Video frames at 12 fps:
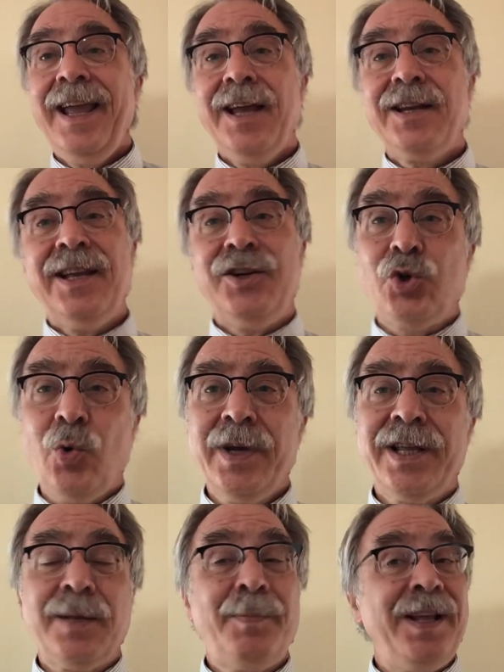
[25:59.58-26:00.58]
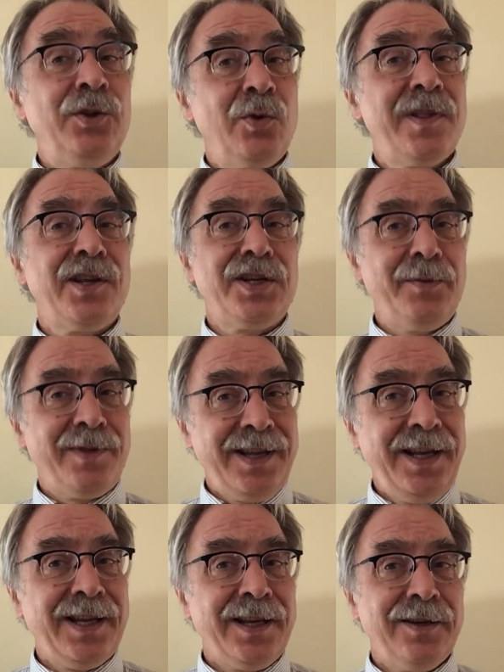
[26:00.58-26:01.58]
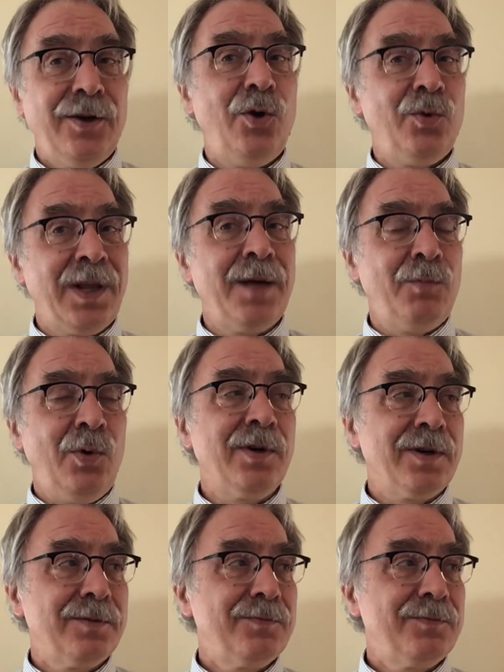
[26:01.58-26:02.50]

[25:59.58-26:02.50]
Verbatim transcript: and enjoying the pan dulce she was eating a whole lot more